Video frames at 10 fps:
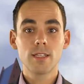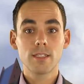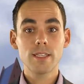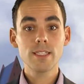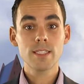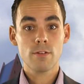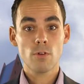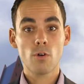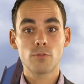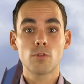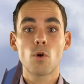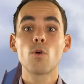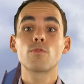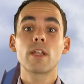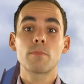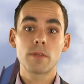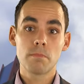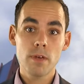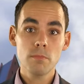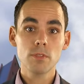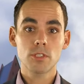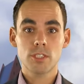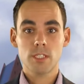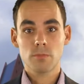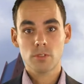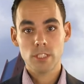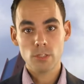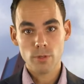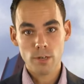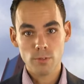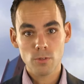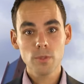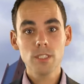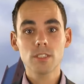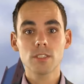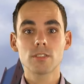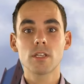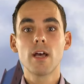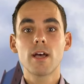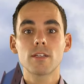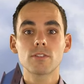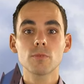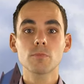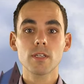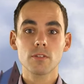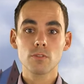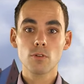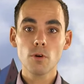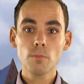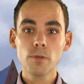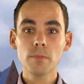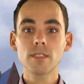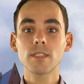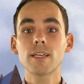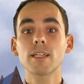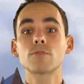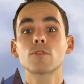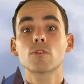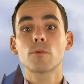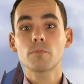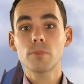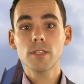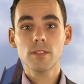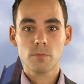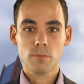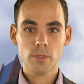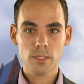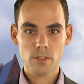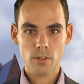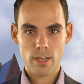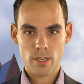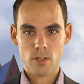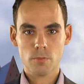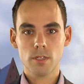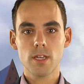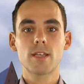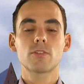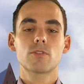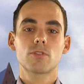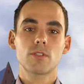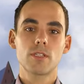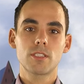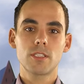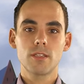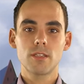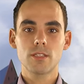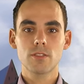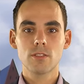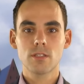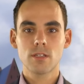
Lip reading: These have often overlapping memberships, geographic reaches, and sometimes complementing and even competing political, economic, and social agendas.